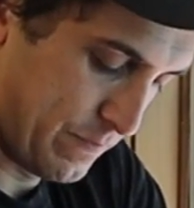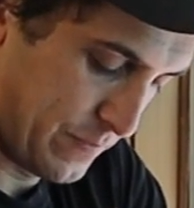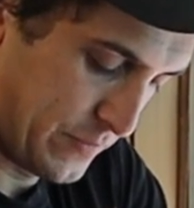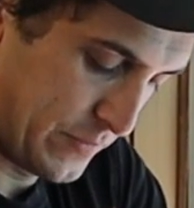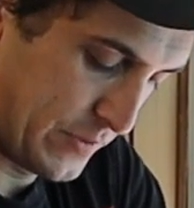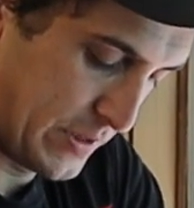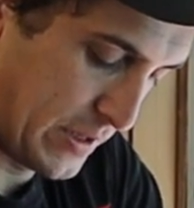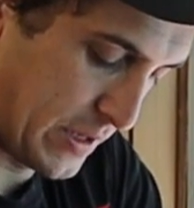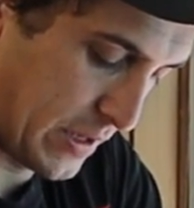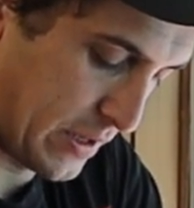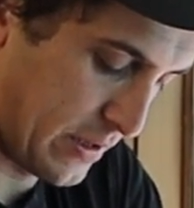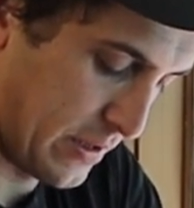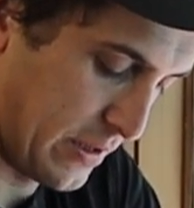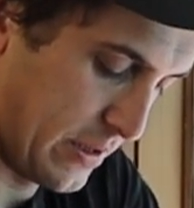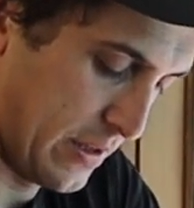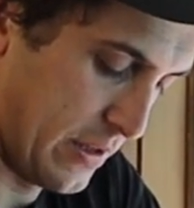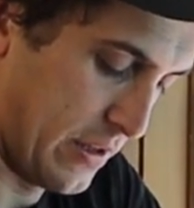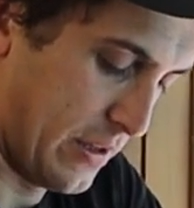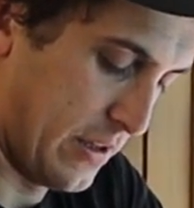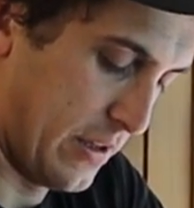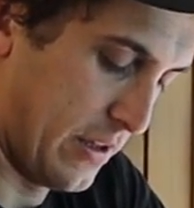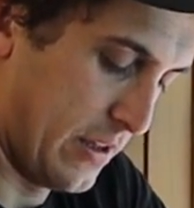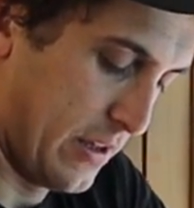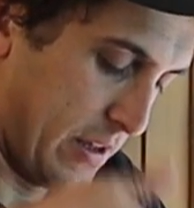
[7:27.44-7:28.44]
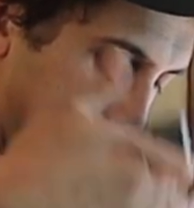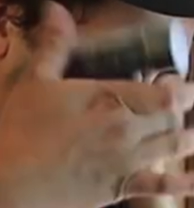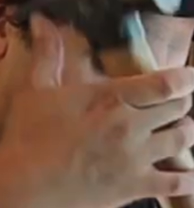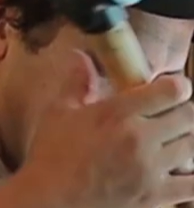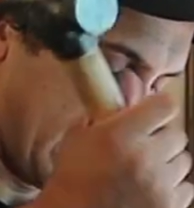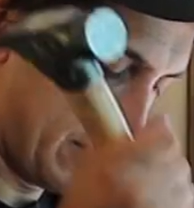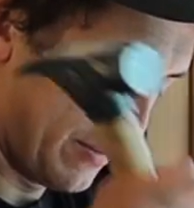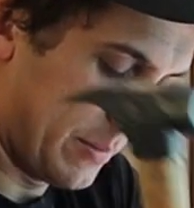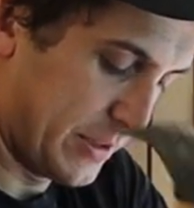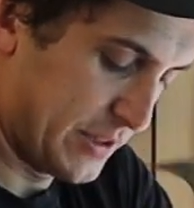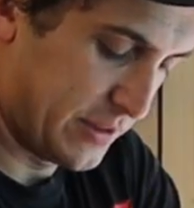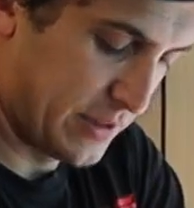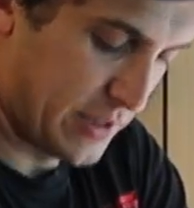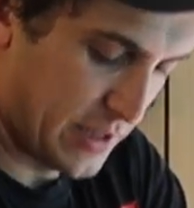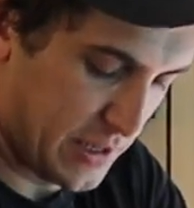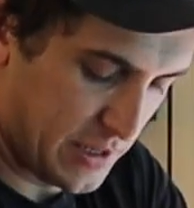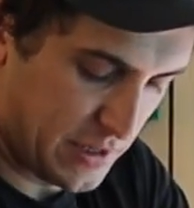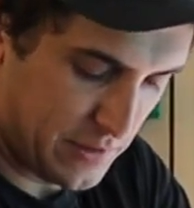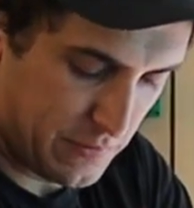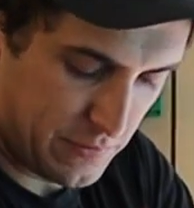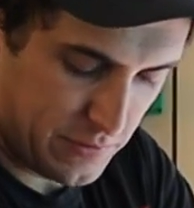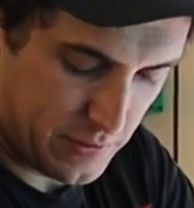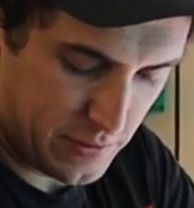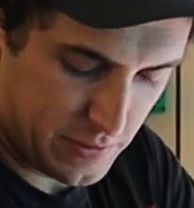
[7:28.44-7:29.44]
Yeah, hammer
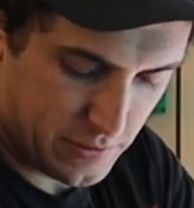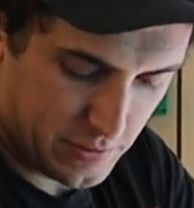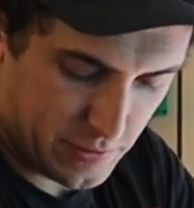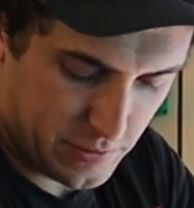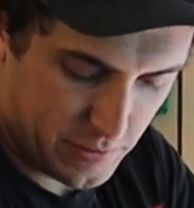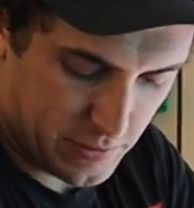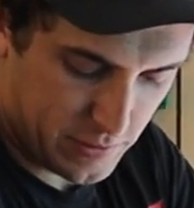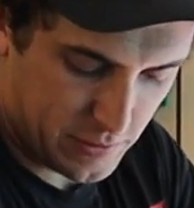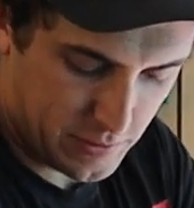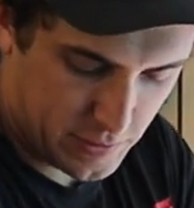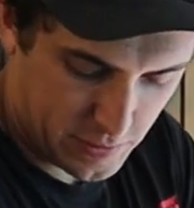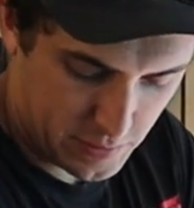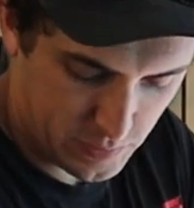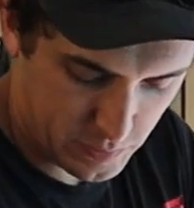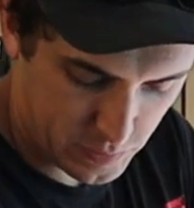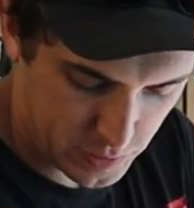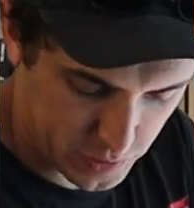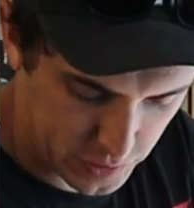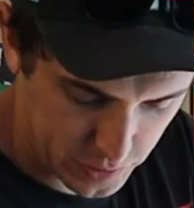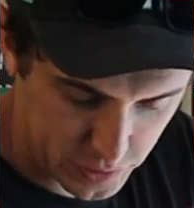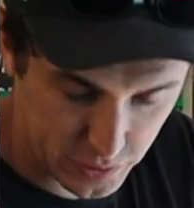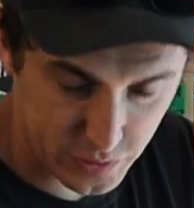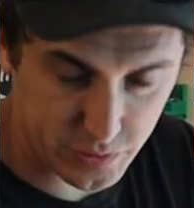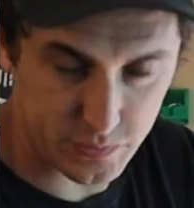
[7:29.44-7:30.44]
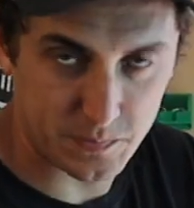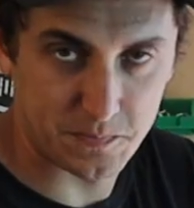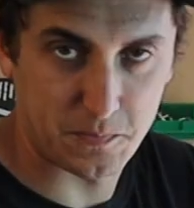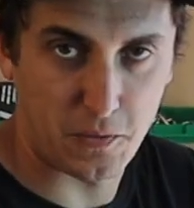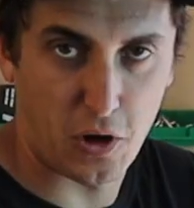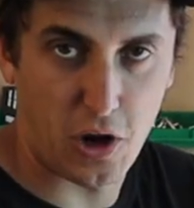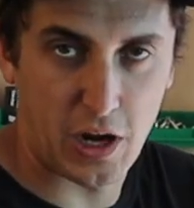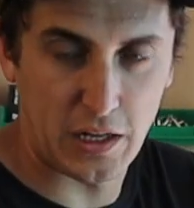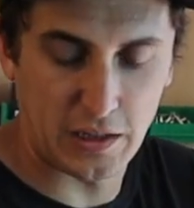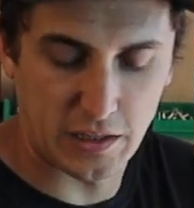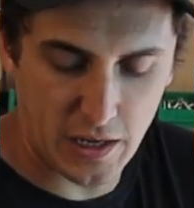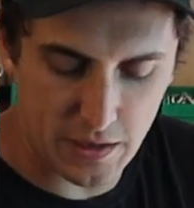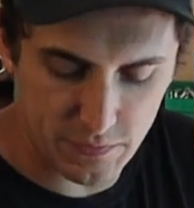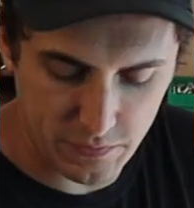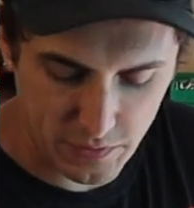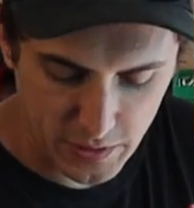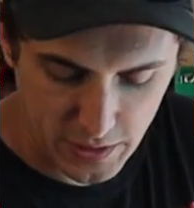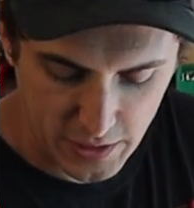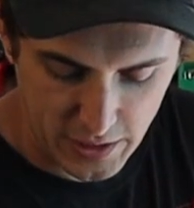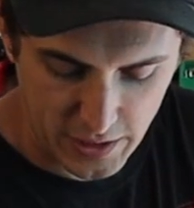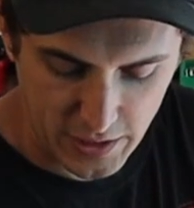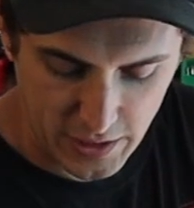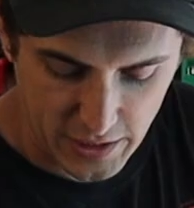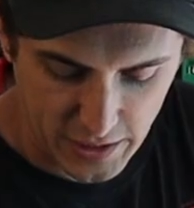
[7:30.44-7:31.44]
sleeve, which I love.
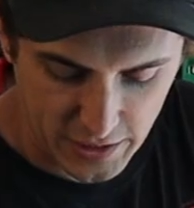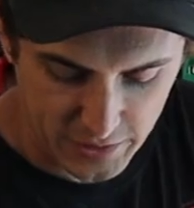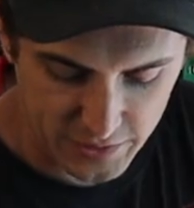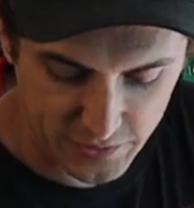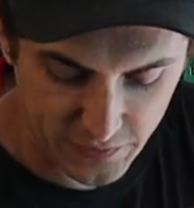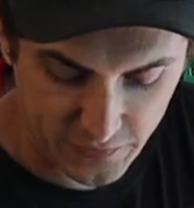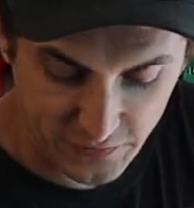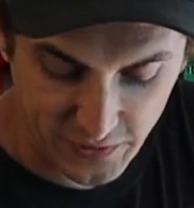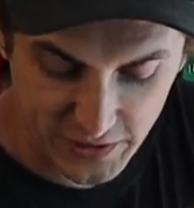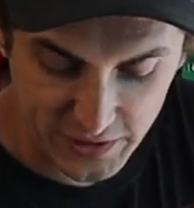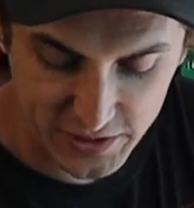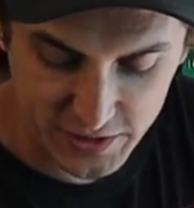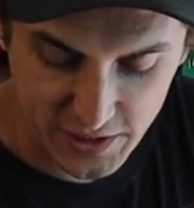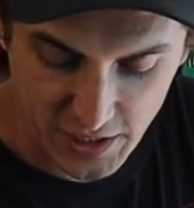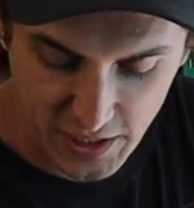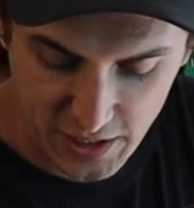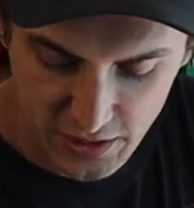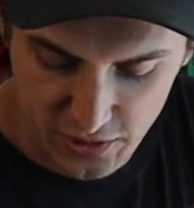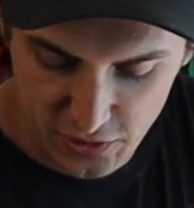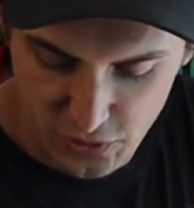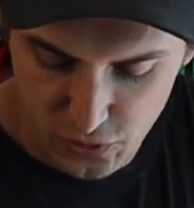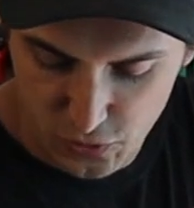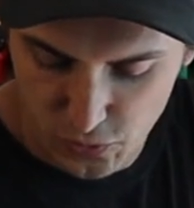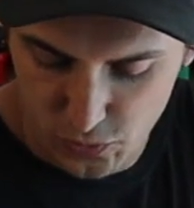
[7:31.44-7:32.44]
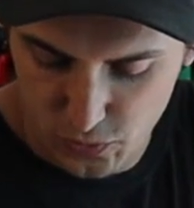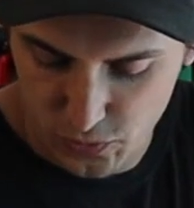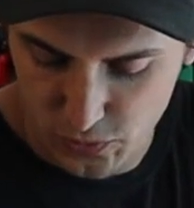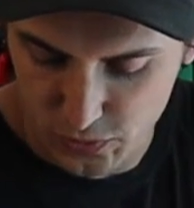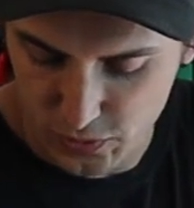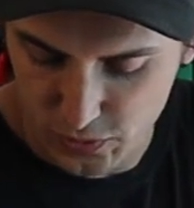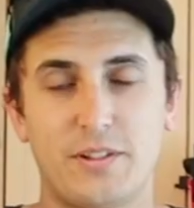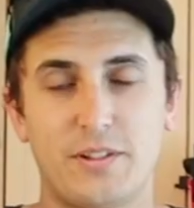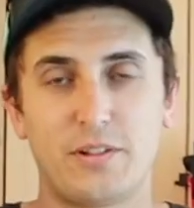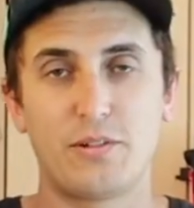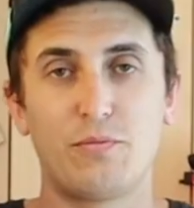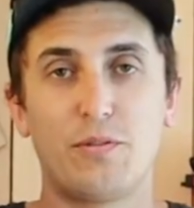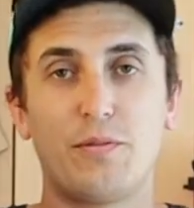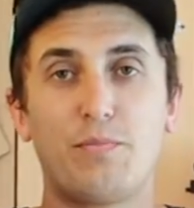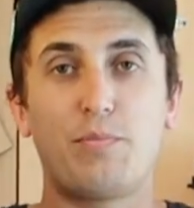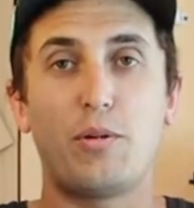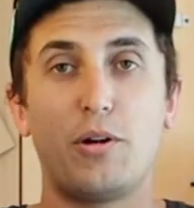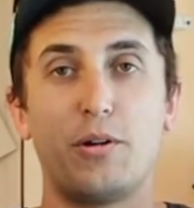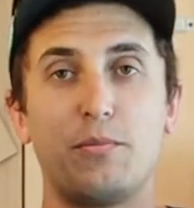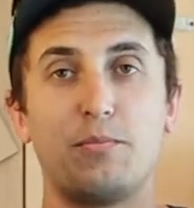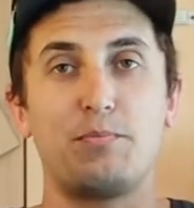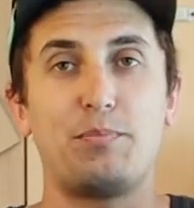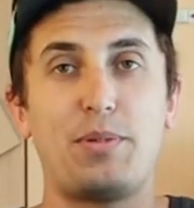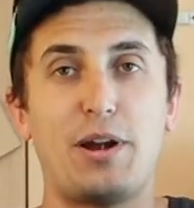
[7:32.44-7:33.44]
It's fixed angle. We
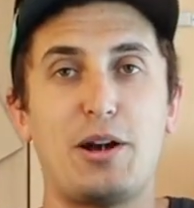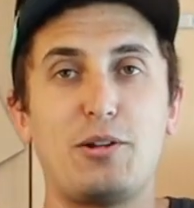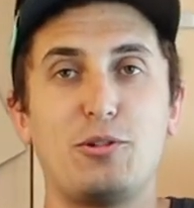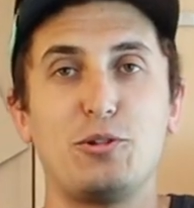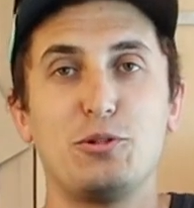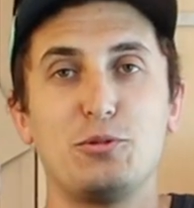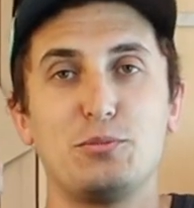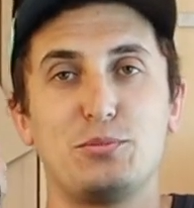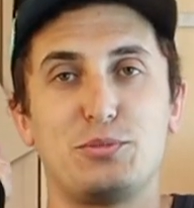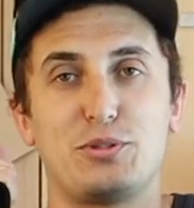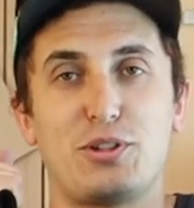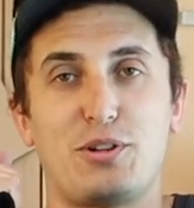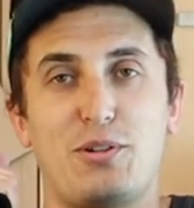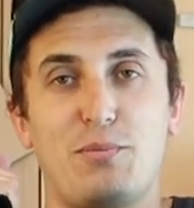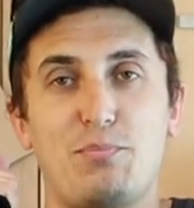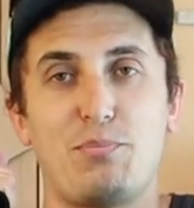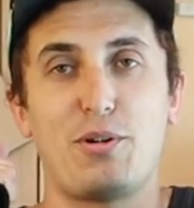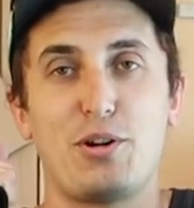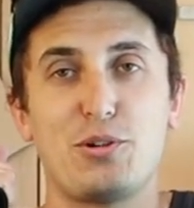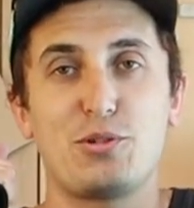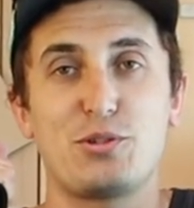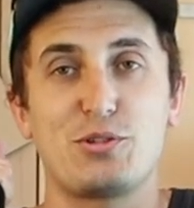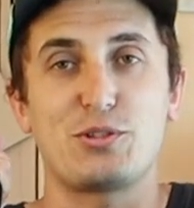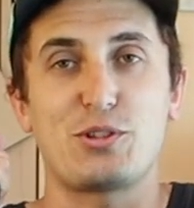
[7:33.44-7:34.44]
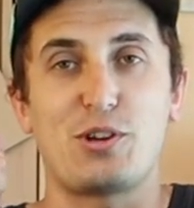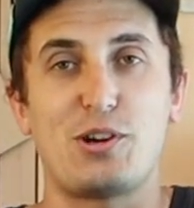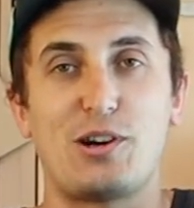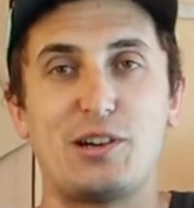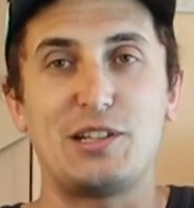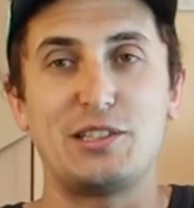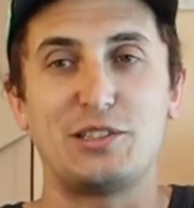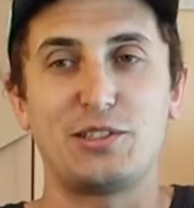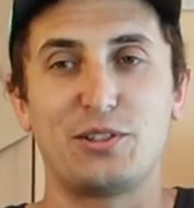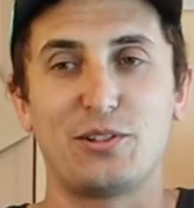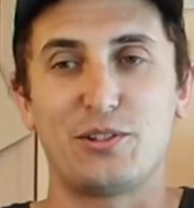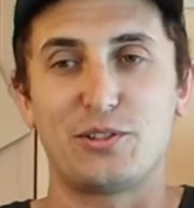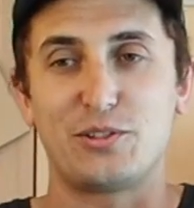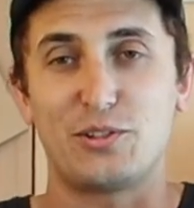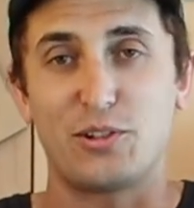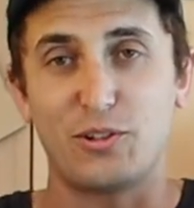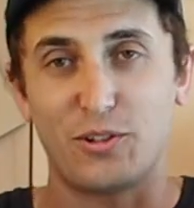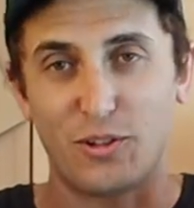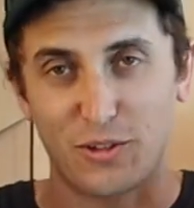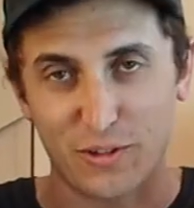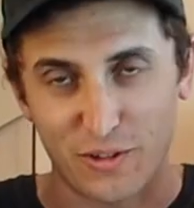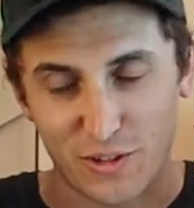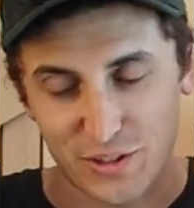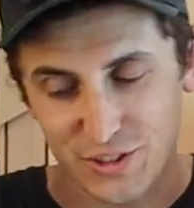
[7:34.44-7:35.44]
put belt loops on both sides, so it's no
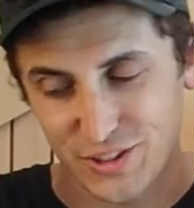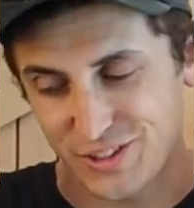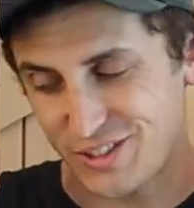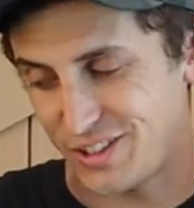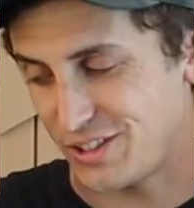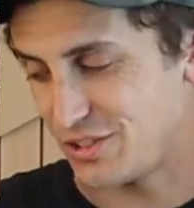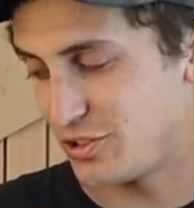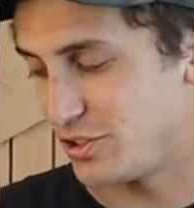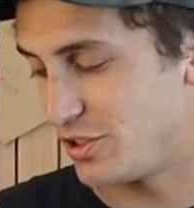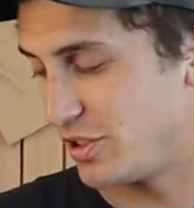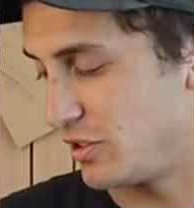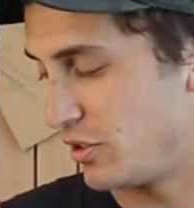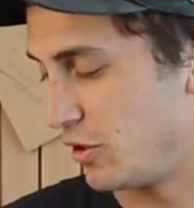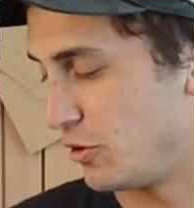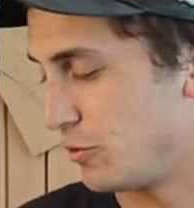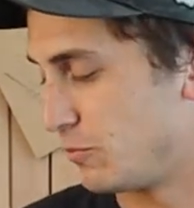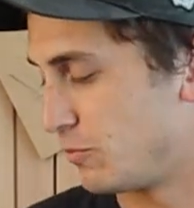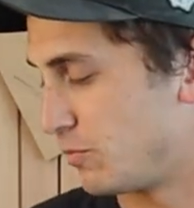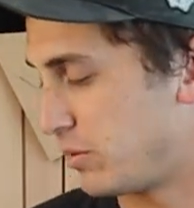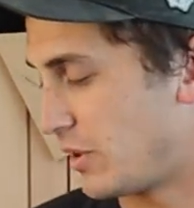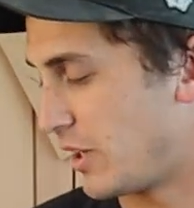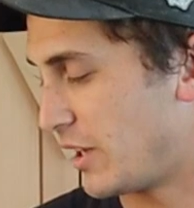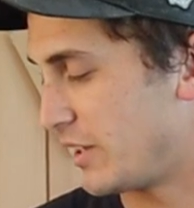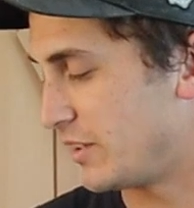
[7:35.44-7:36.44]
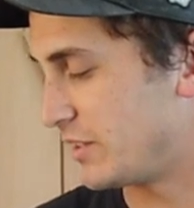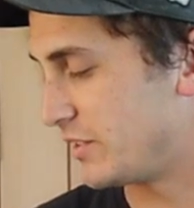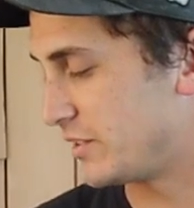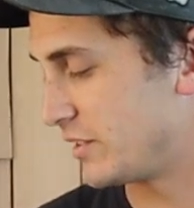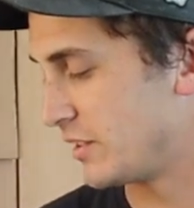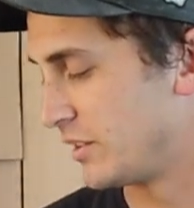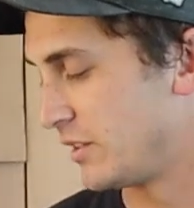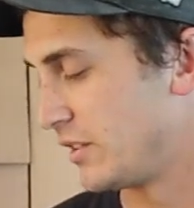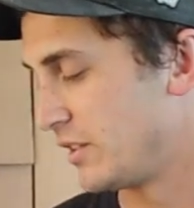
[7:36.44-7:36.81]
longer a stitched in loop place.